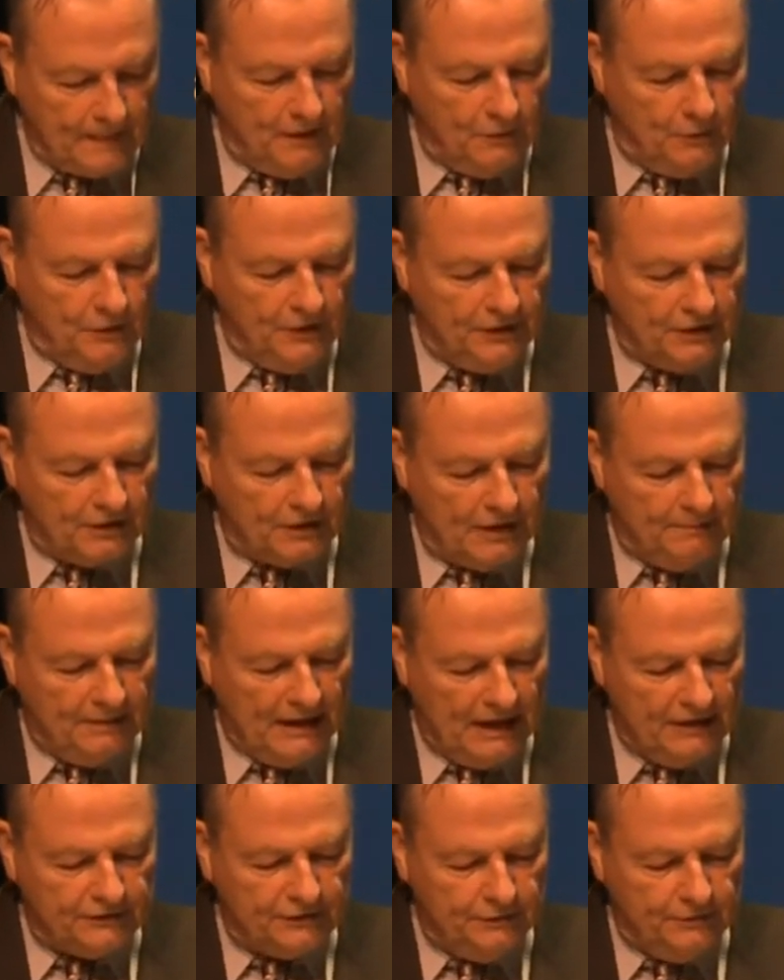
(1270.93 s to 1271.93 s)
when you're
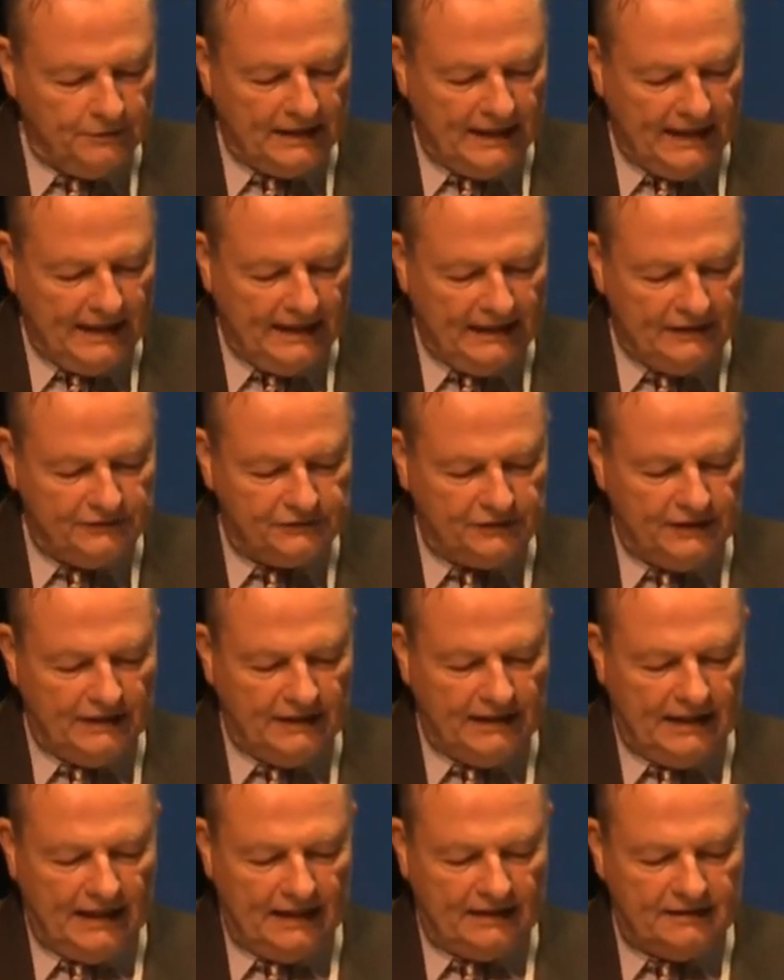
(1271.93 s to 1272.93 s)
about to engage in
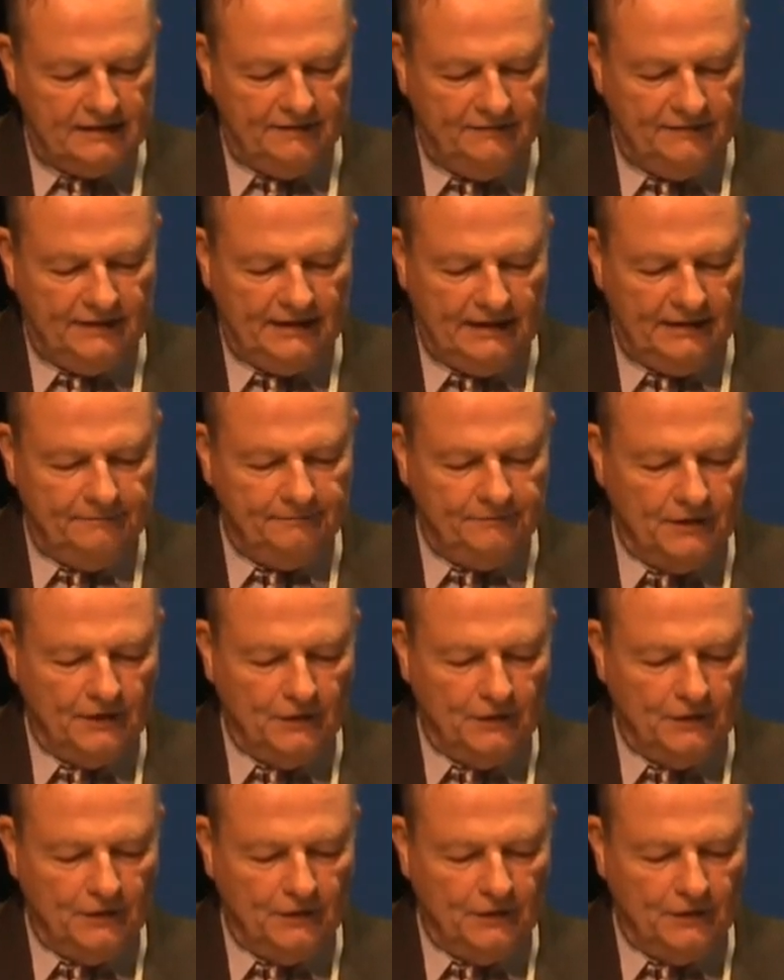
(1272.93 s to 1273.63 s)
an activity,